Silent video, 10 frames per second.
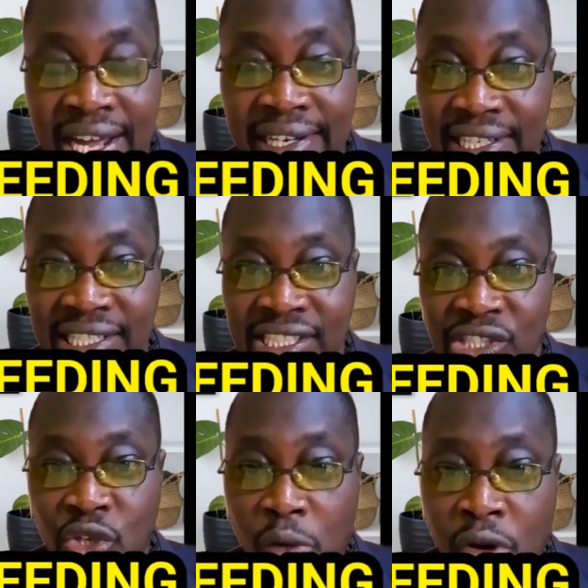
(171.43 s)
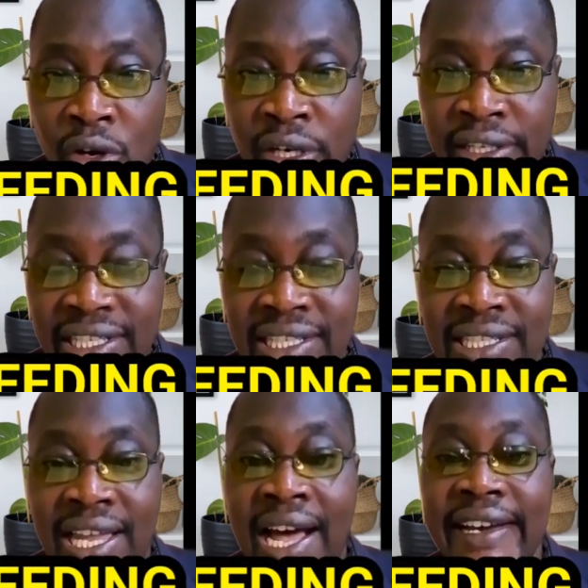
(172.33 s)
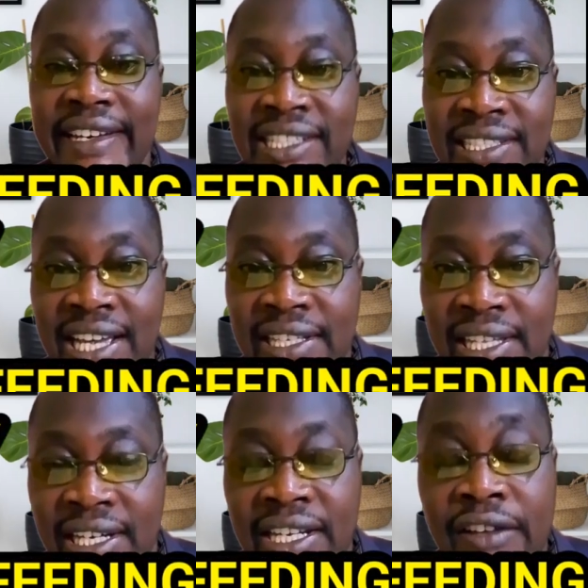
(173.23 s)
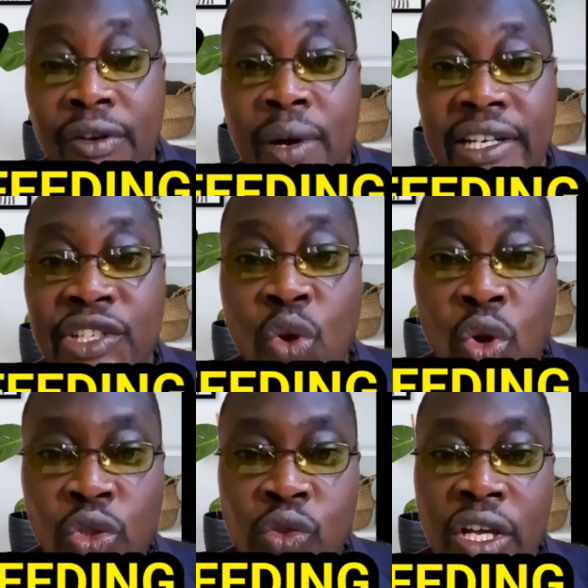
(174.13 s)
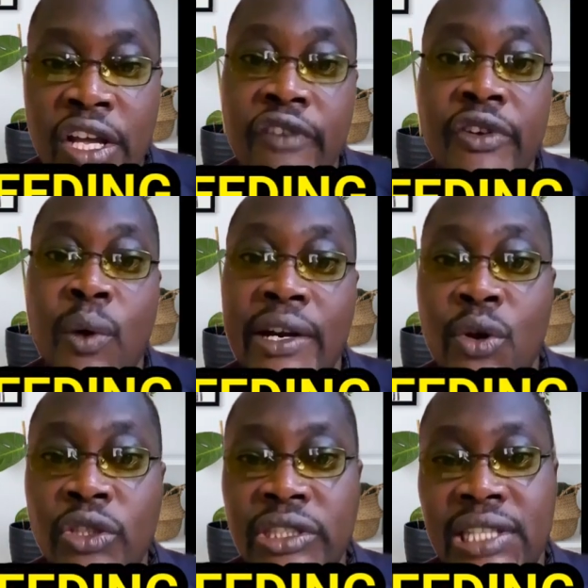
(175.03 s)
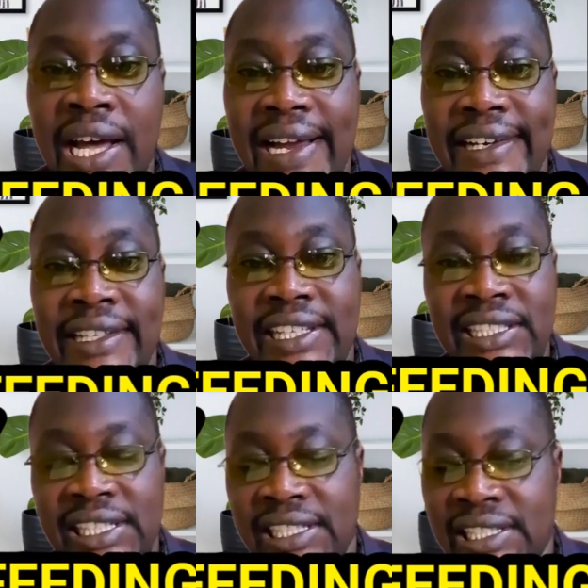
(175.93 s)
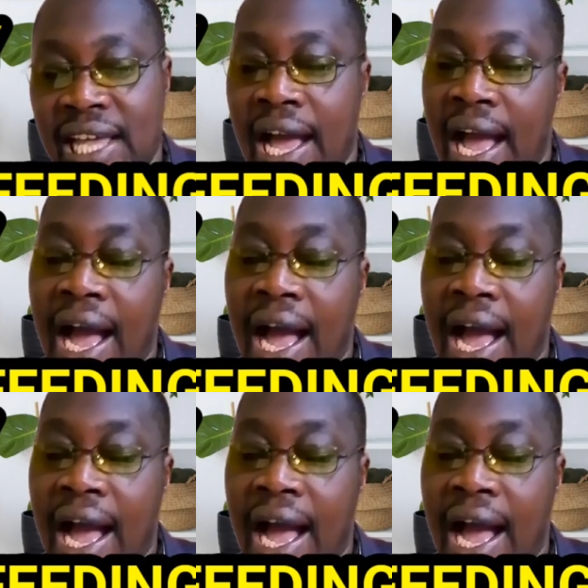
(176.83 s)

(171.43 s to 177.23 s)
and this is normal, this is a discharge that everyone knows, and this is